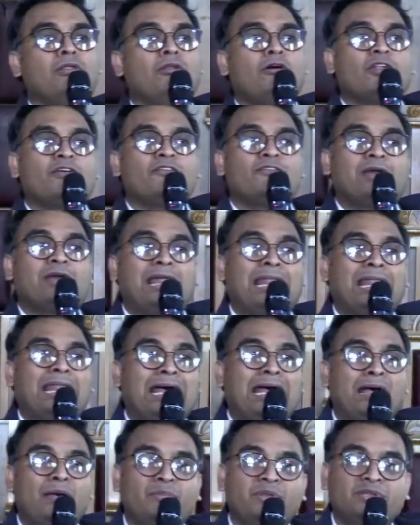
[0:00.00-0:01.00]
lot of
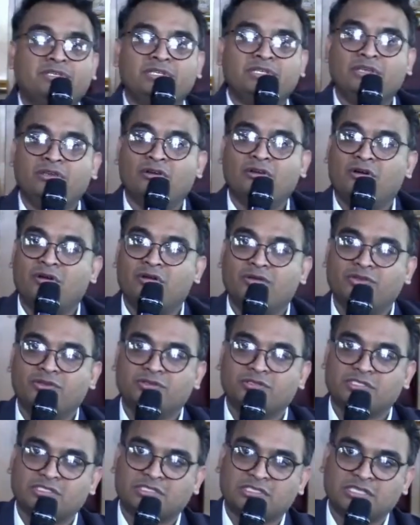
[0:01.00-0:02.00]
calamity on
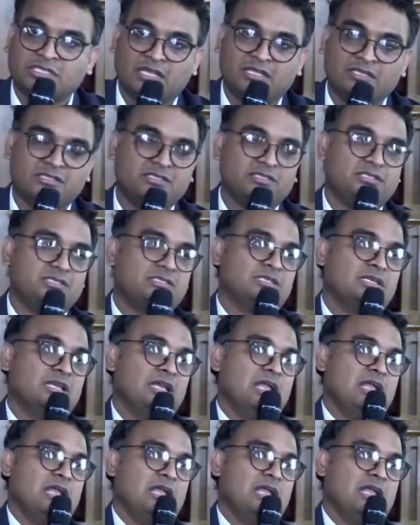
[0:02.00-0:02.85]
your sons